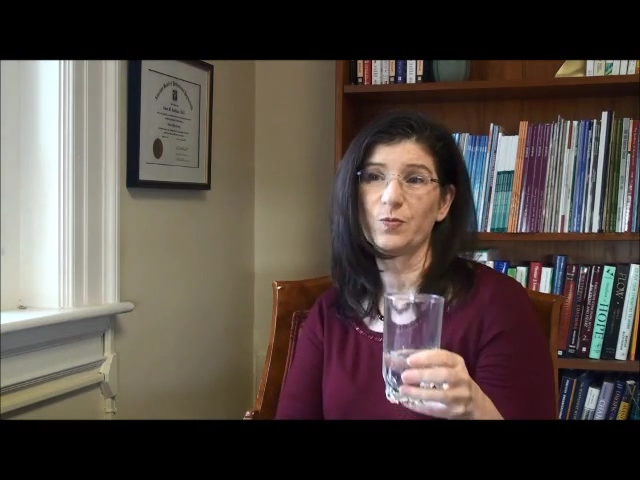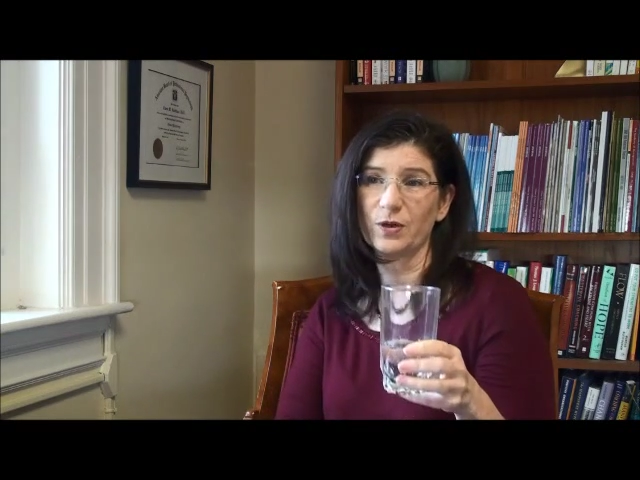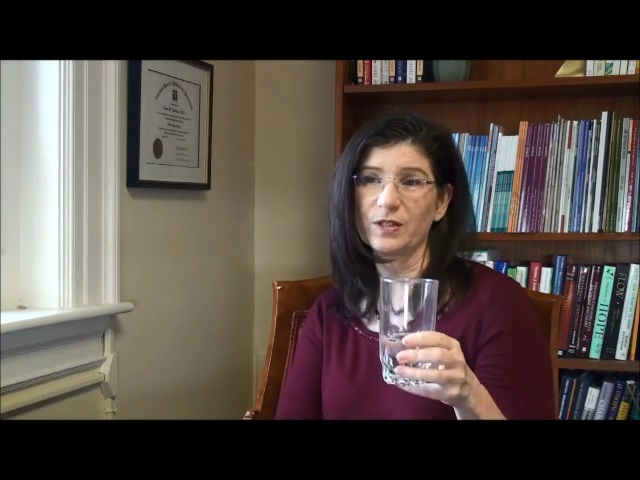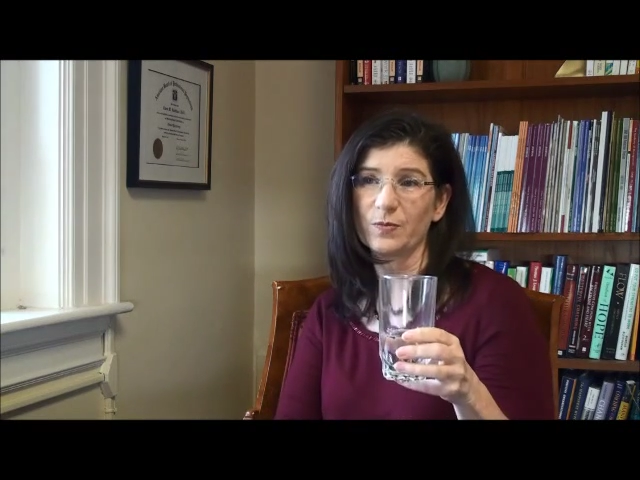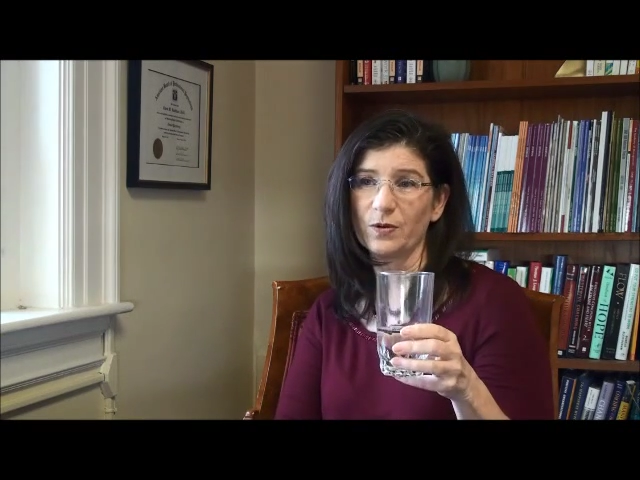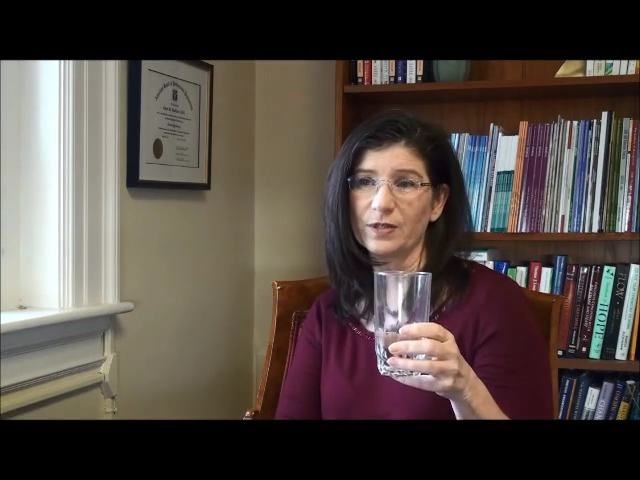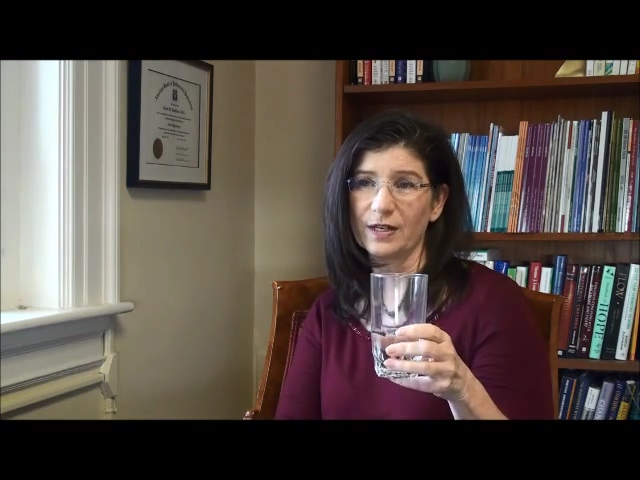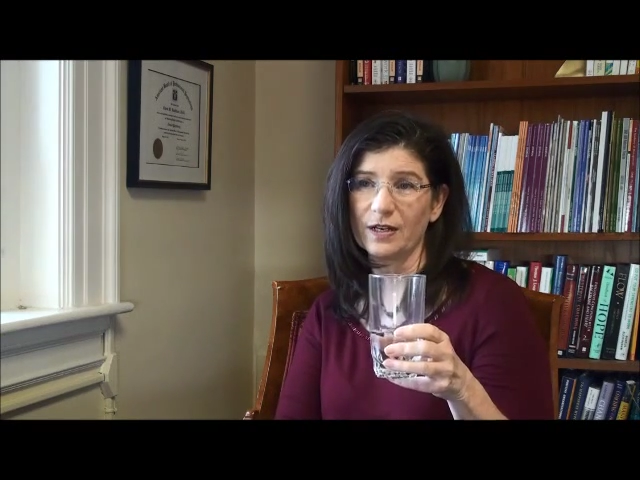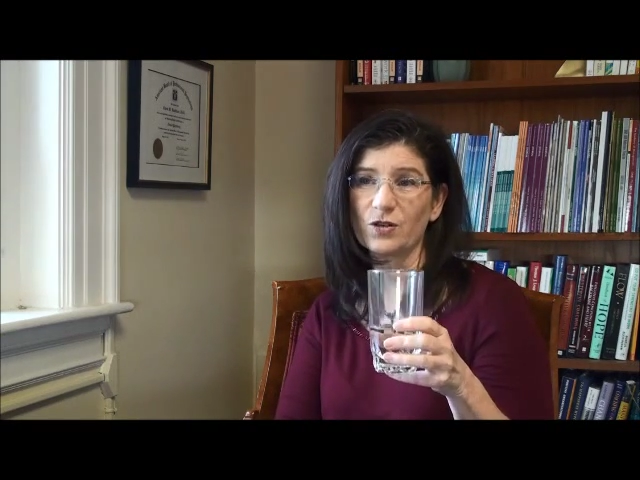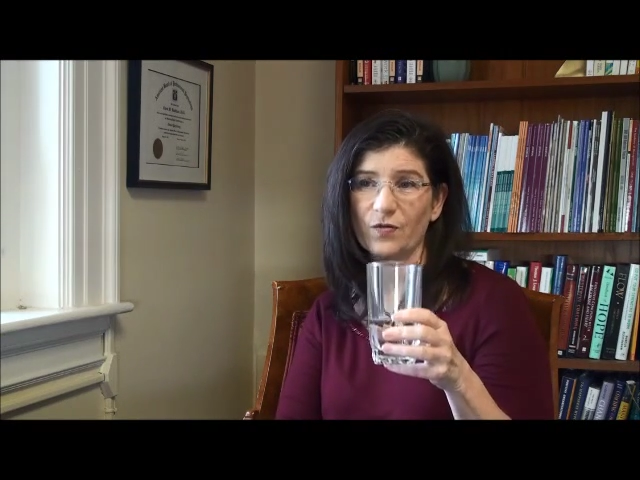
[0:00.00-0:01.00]
principles
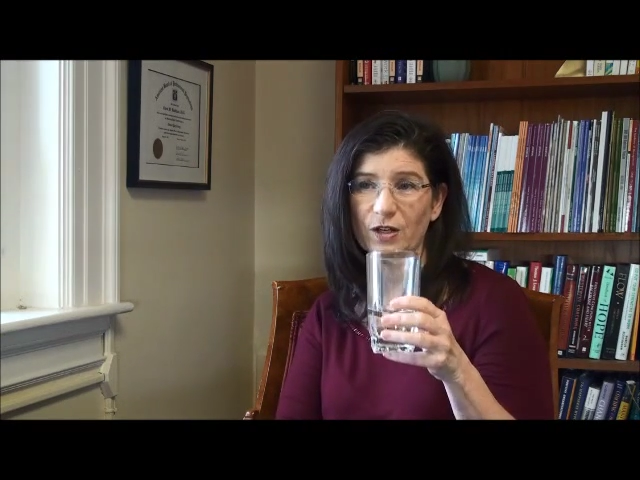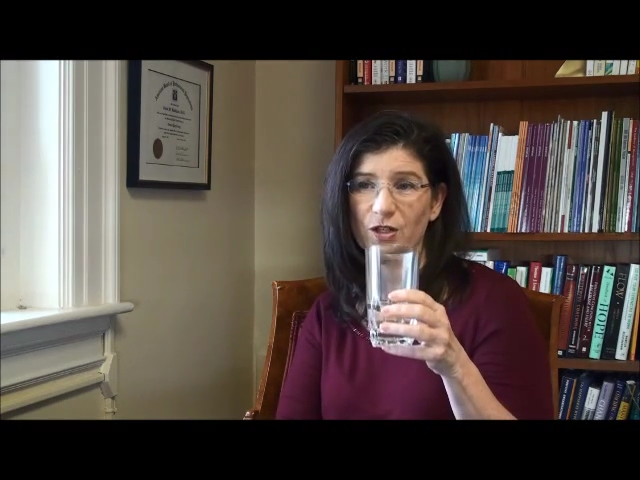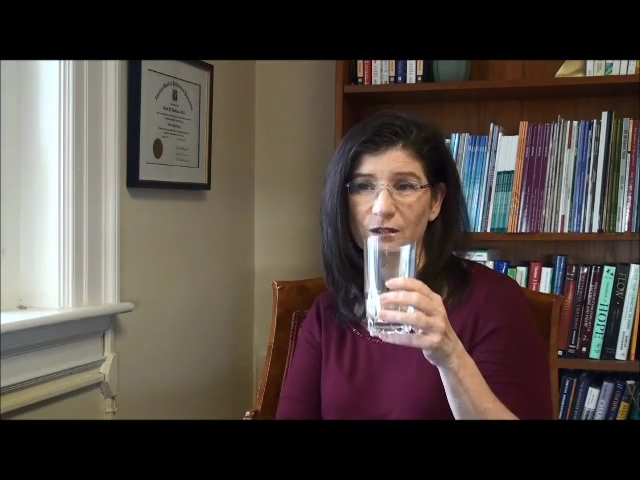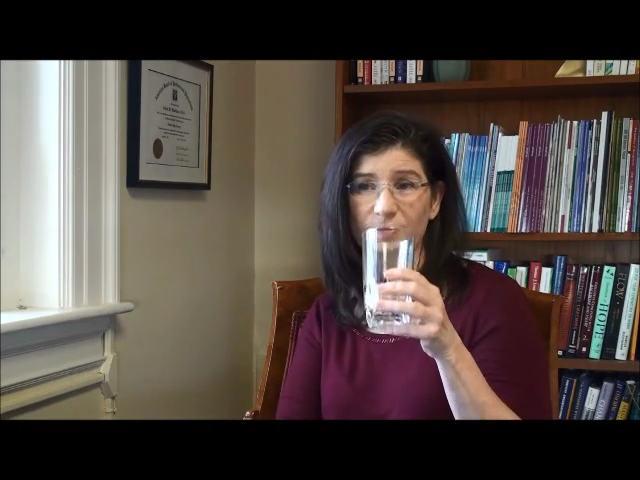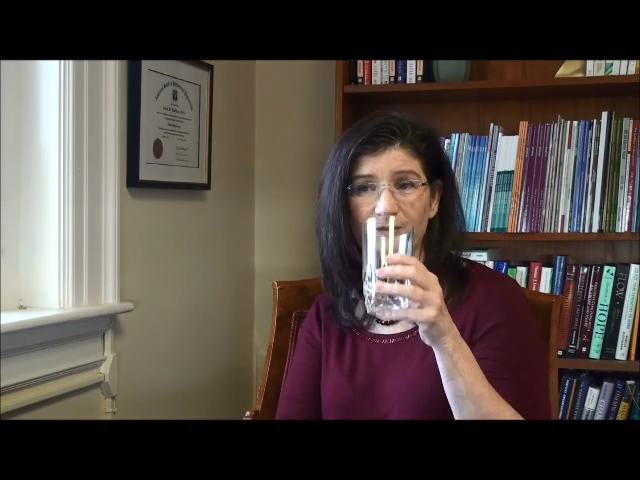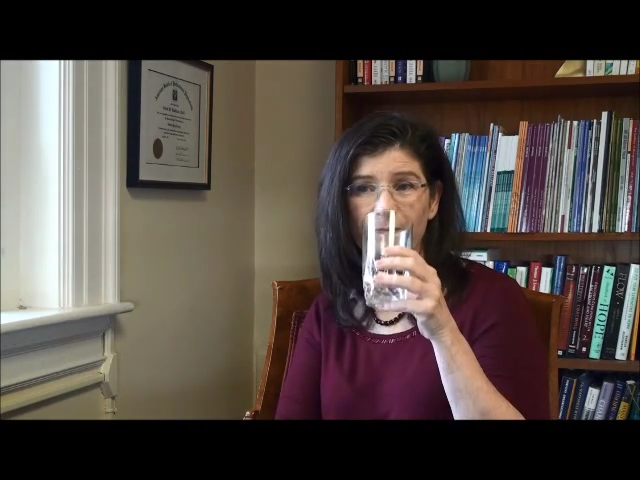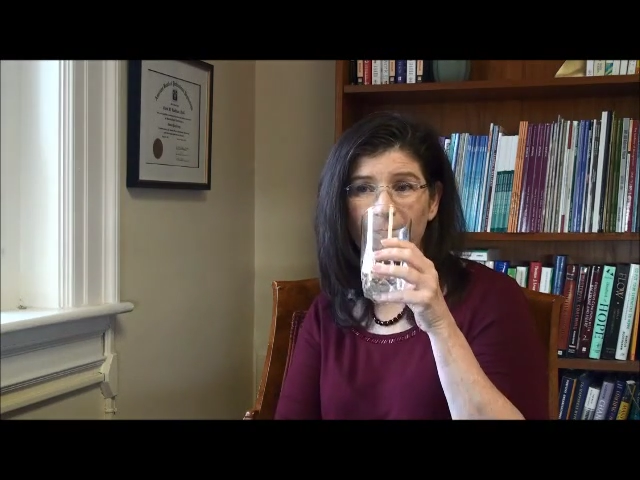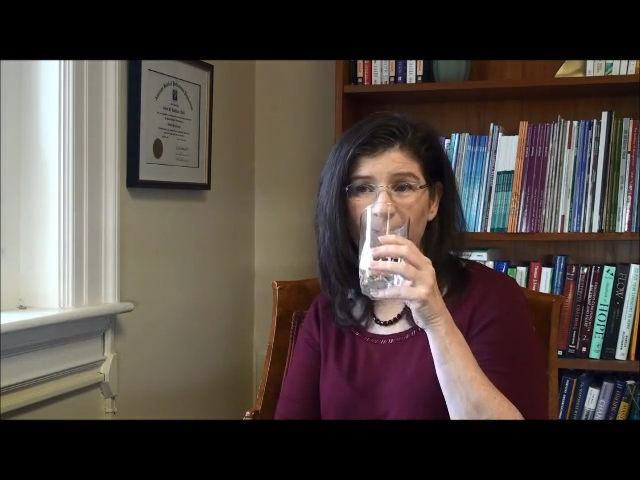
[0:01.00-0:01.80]
and interventions.